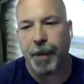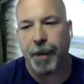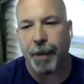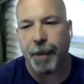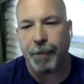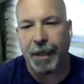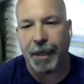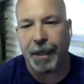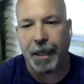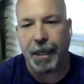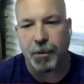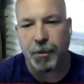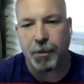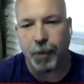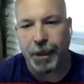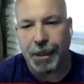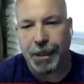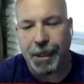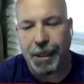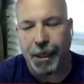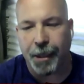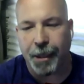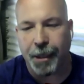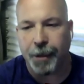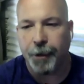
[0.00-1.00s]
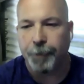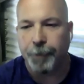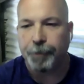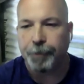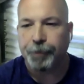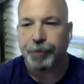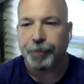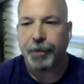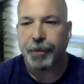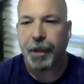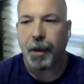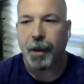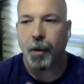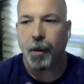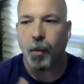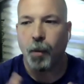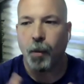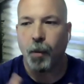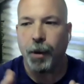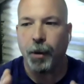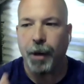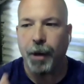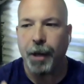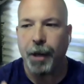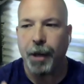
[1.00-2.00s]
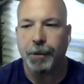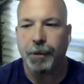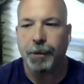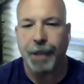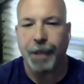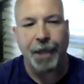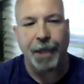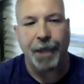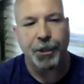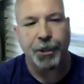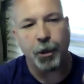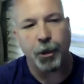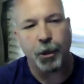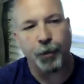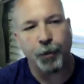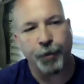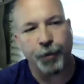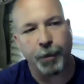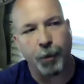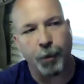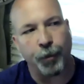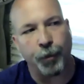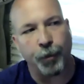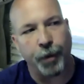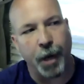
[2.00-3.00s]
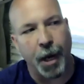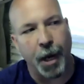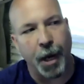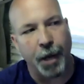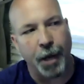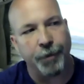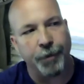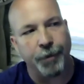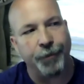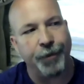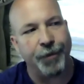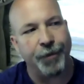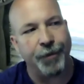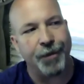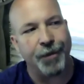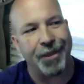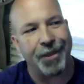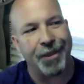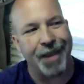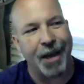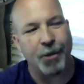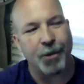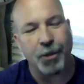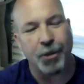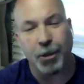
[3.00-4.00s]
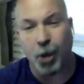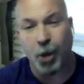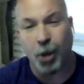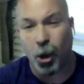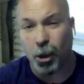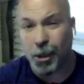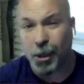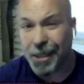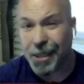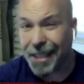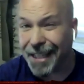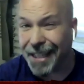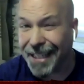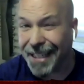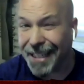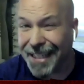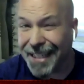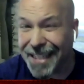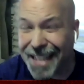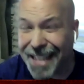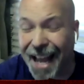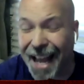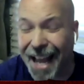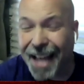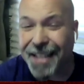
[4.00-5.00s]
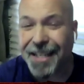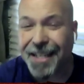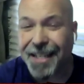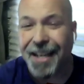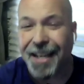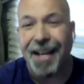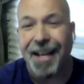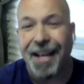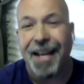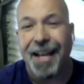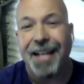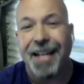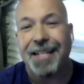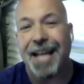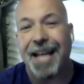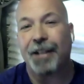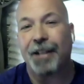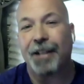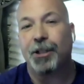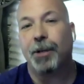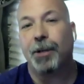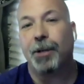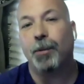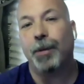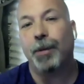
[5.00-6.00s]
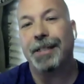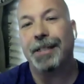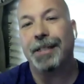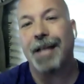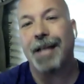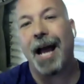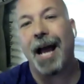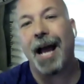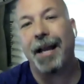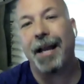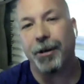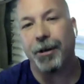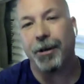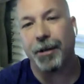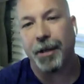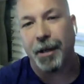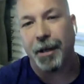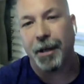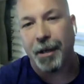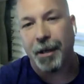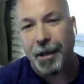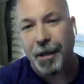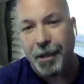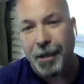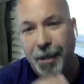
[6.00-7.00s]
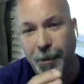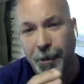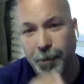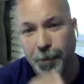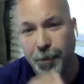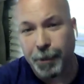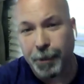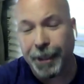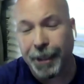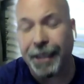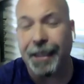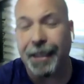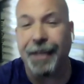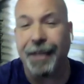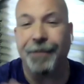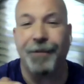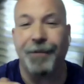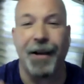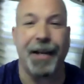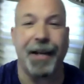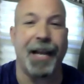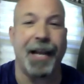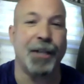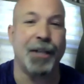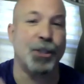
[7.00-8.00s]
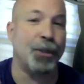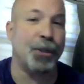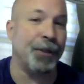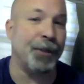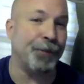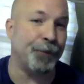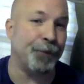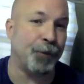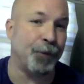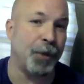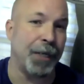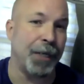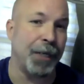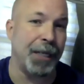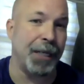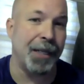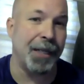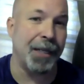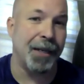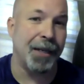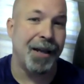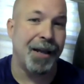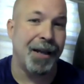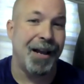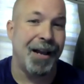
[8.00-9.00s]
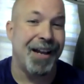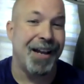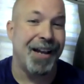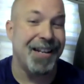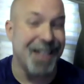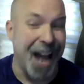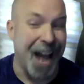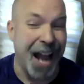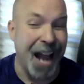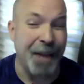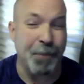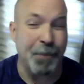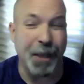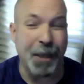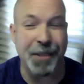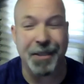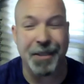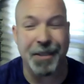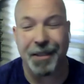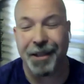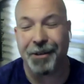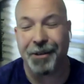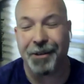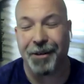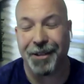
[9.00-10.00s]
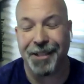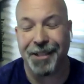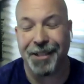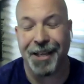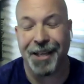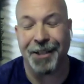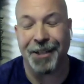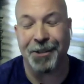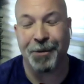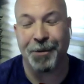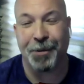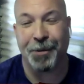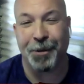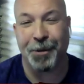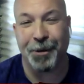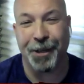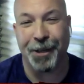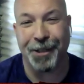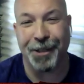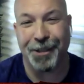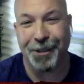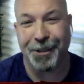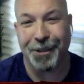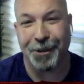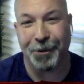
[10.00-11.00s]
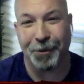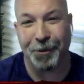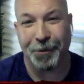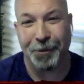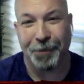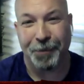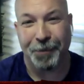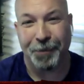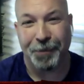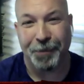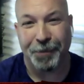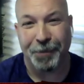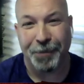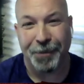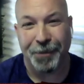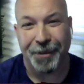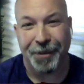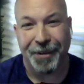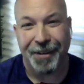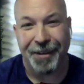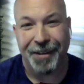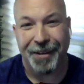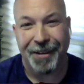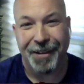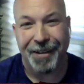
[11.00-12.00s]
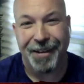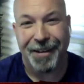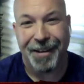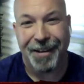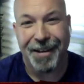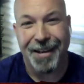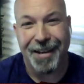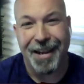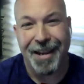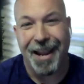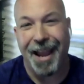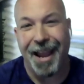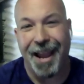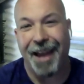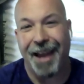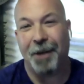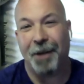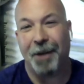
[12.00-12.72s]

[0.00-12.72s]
And because we did, we were able to actually go from over $150,000 in debt to actually retire completely financially free nine months later at the age of 32. And our